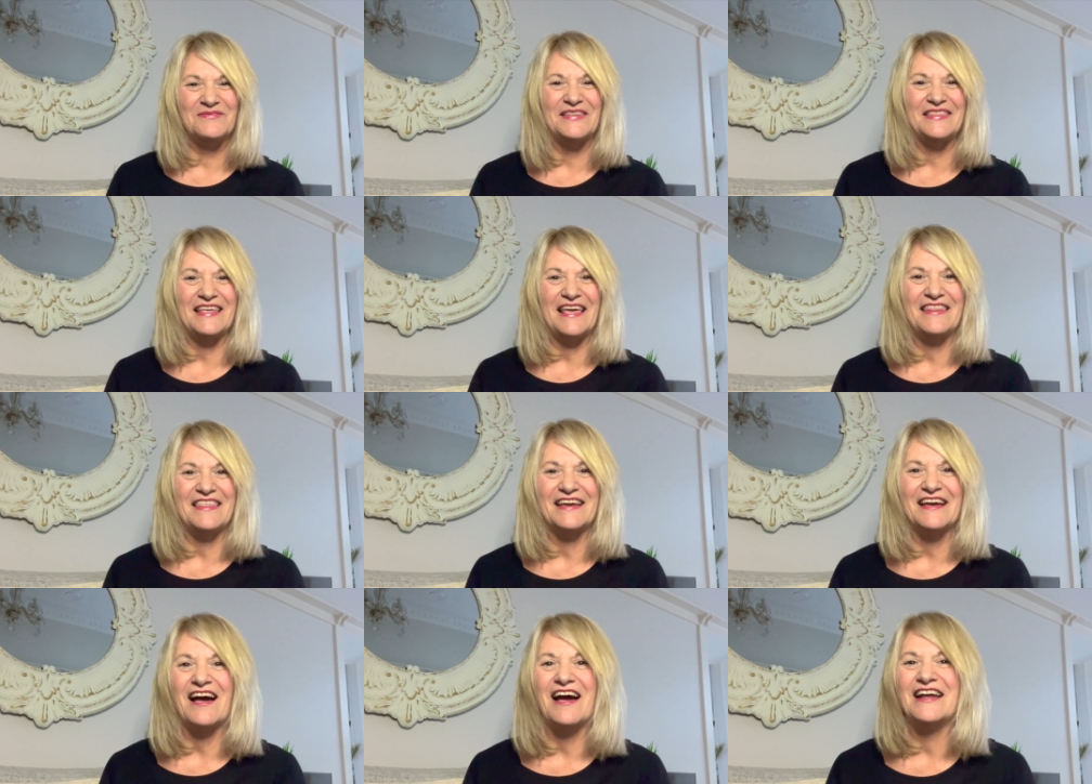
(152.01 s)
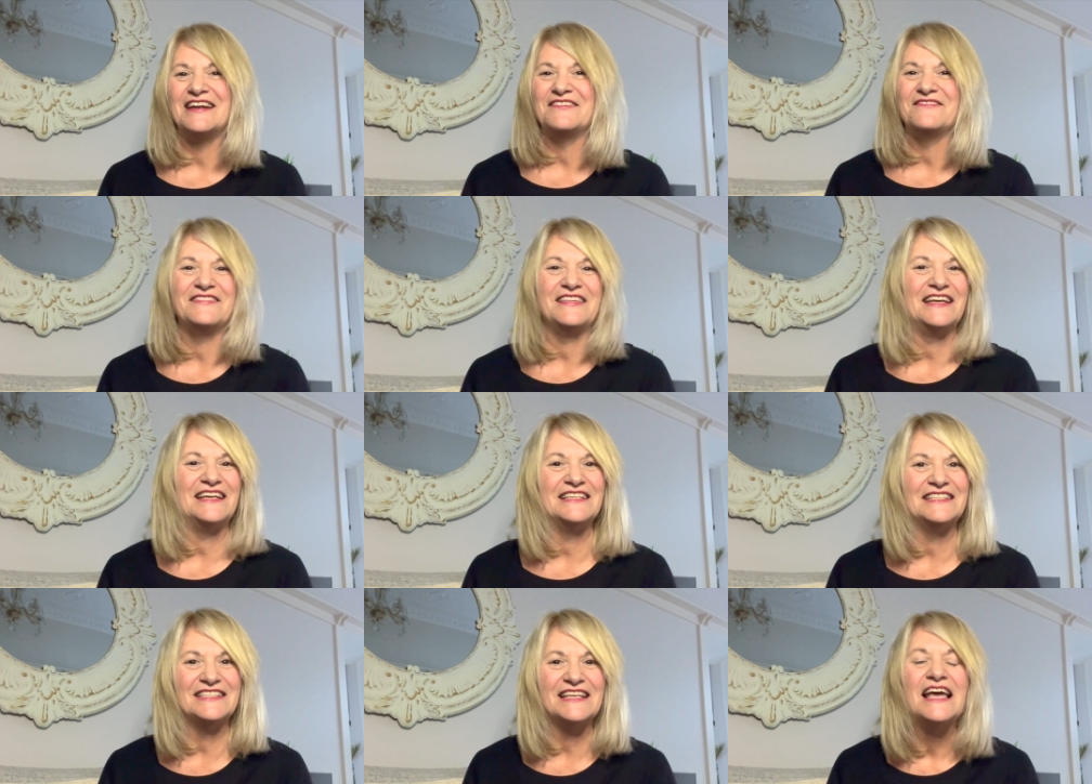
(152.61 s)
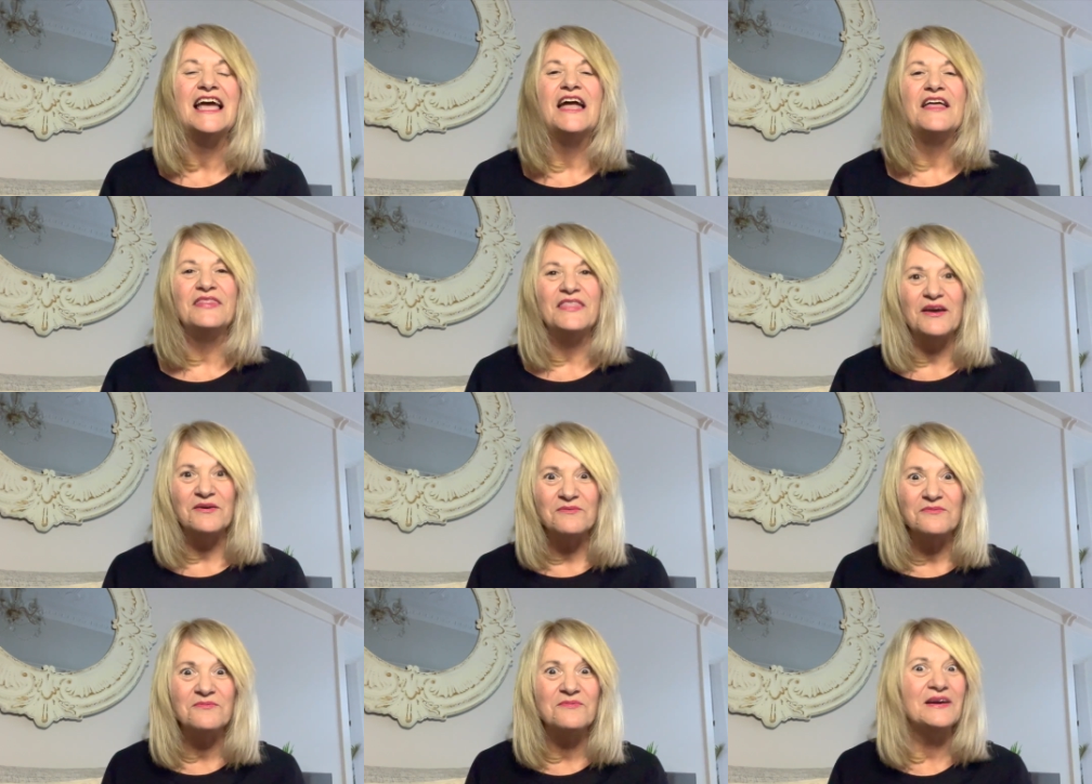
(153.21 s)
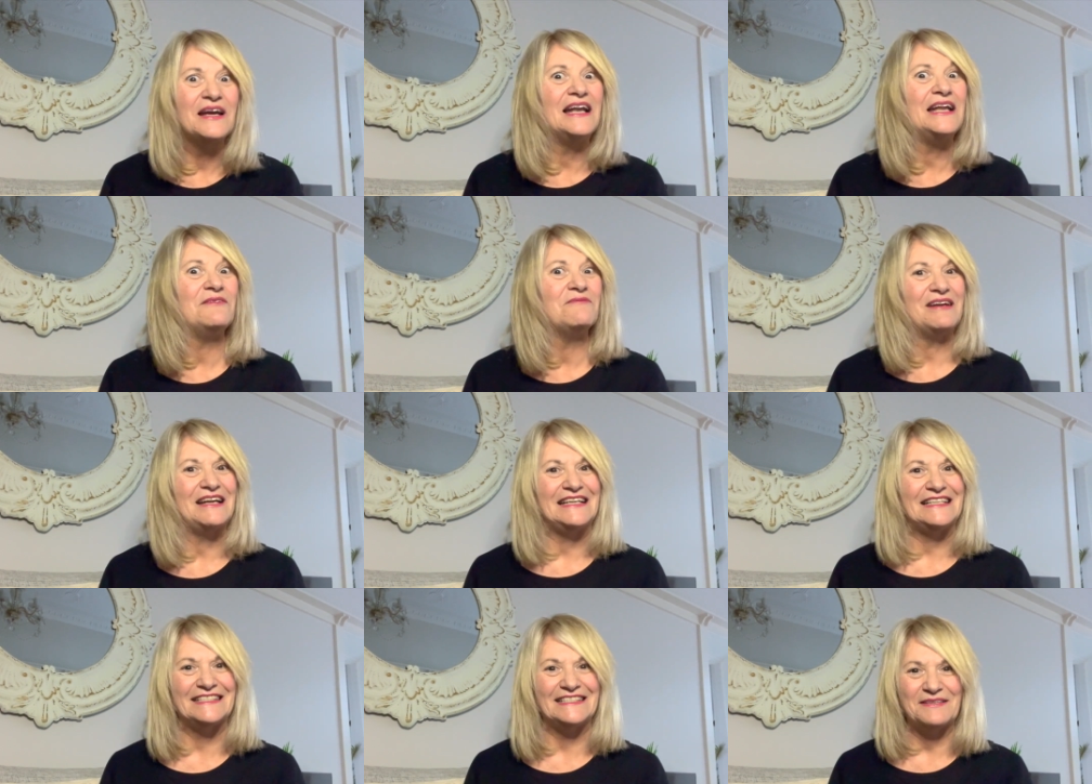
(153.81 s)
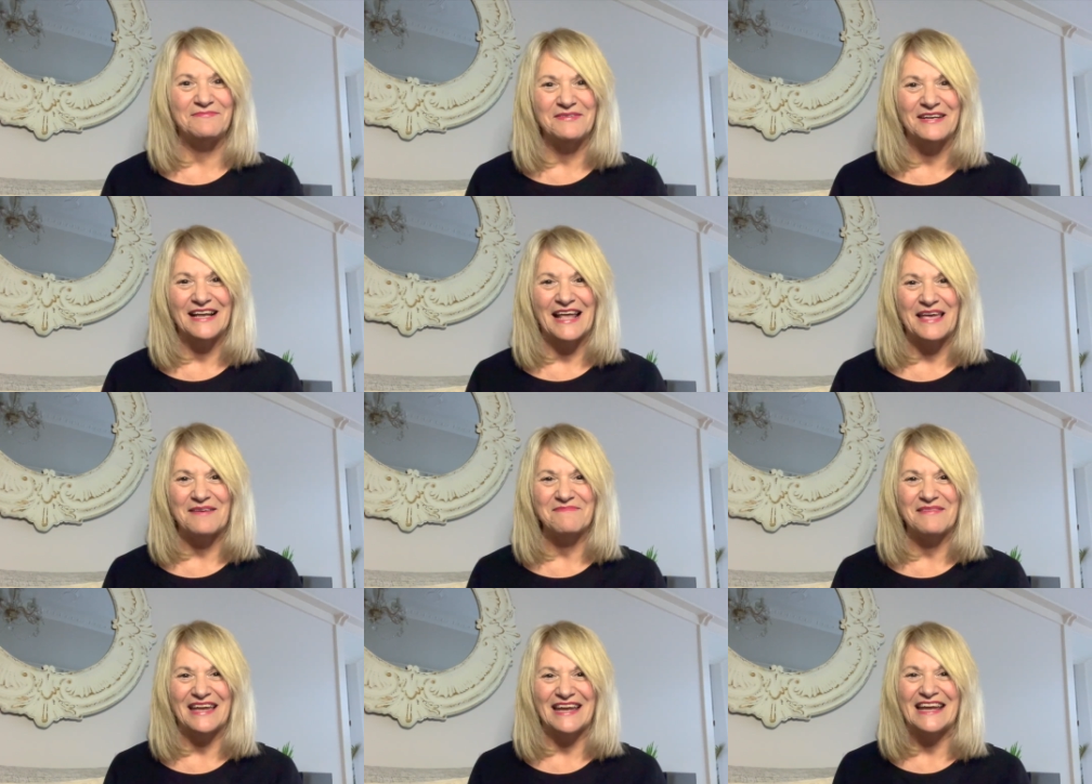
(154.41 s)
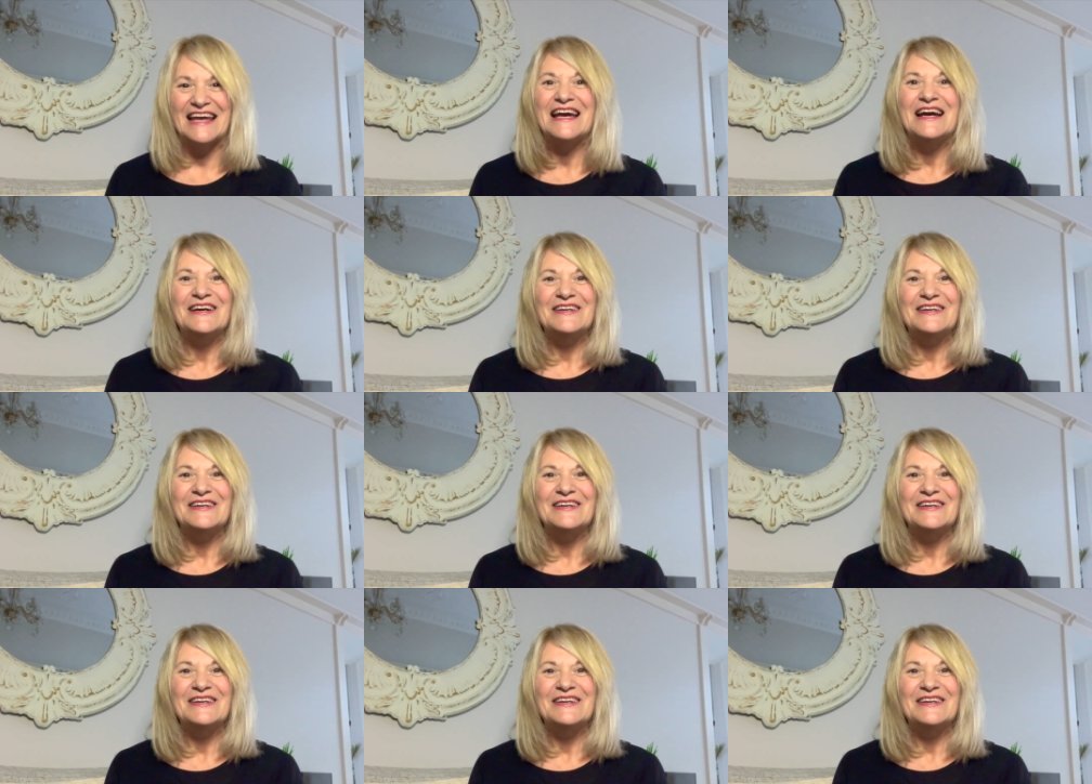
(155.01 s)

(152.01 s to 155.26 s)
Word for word: but they're the kind of things that really, really stimulate me.